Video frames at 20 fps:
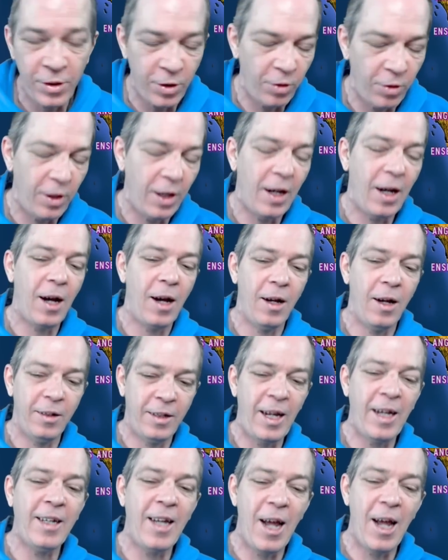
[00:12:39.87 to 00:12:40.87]
So
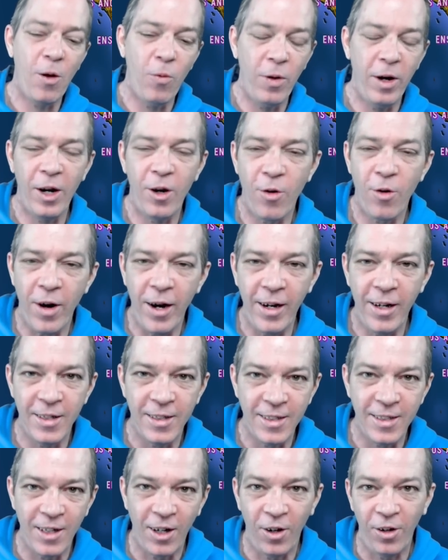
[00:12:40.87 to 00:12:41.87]
take that with a grain
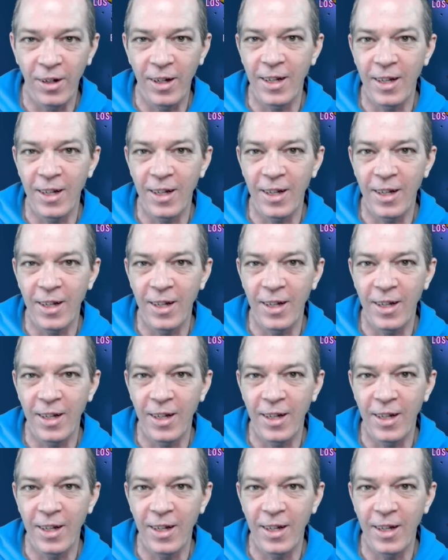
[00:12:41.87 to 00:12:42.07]
of salt.